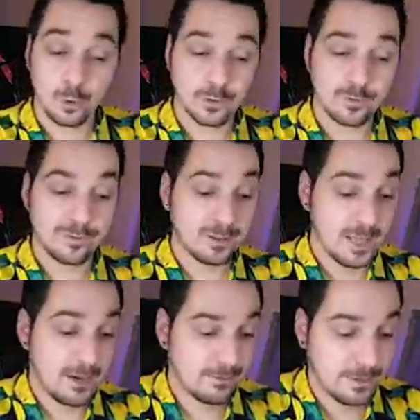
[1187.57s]
golden
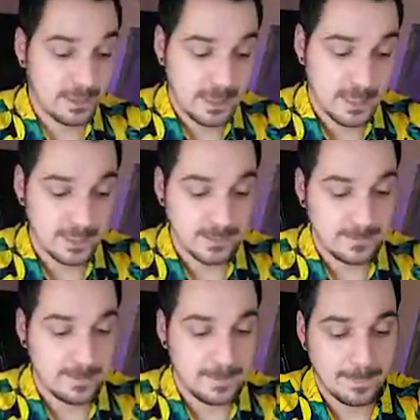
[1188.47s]
Fluffy.
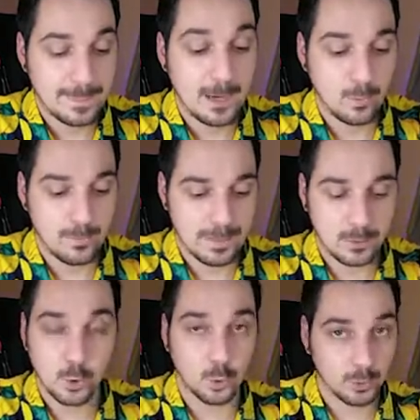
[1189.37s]
That would
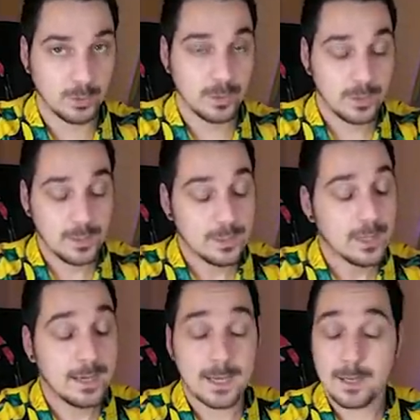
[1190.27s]
be cool.
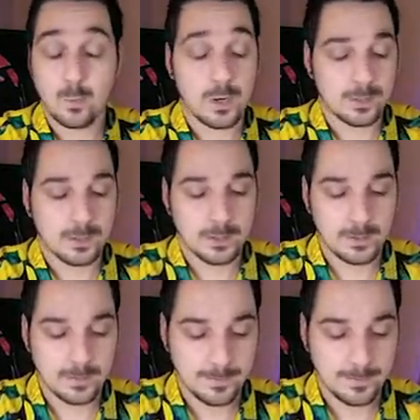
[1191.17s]
Ah, uh, water.